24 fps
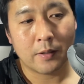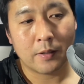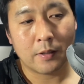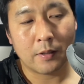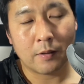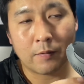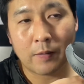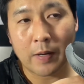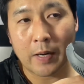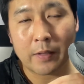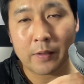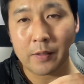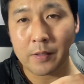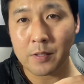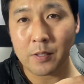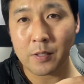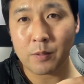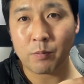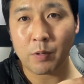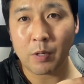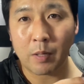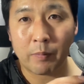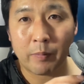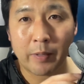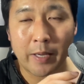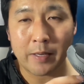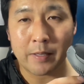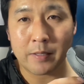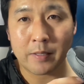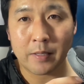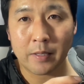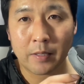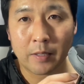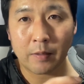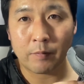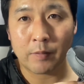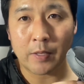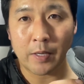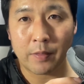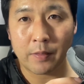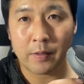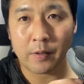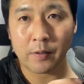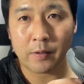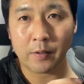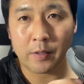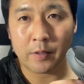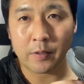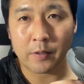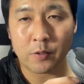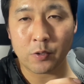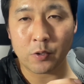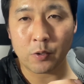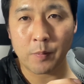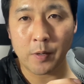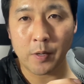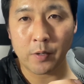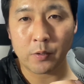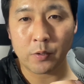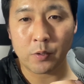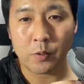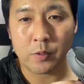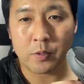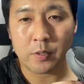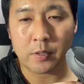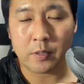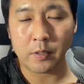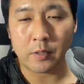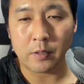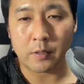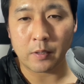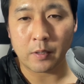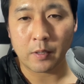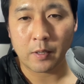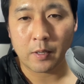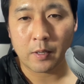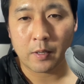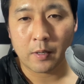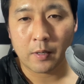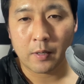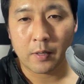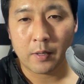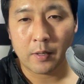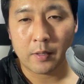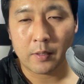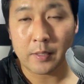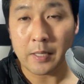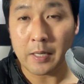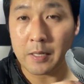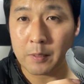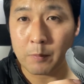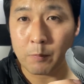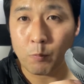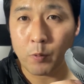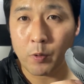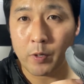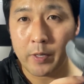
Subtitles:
In fact, this is probably as thick, if not thicker, than the Zoom Air used in the Tatum one,